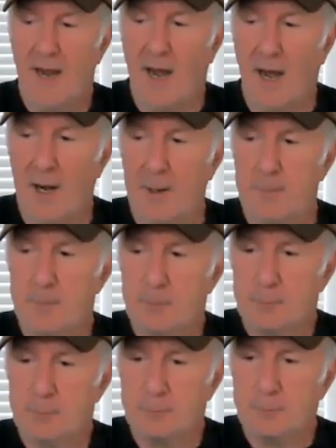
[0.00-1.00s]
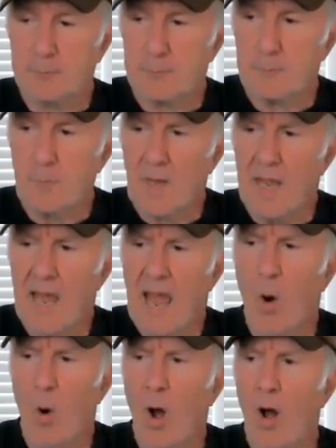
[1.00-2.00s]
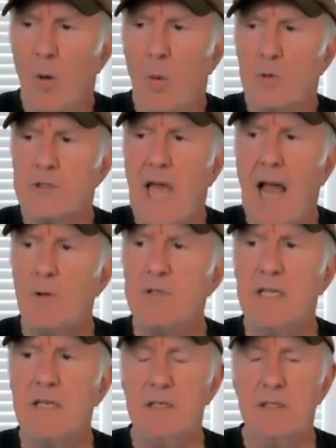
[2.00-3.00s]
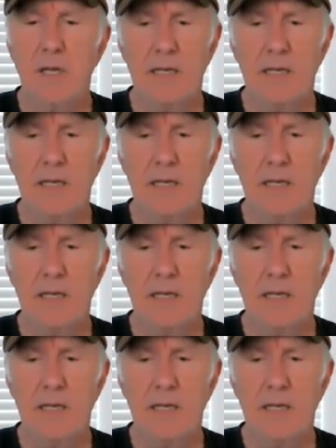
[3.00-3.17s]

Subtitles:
How did,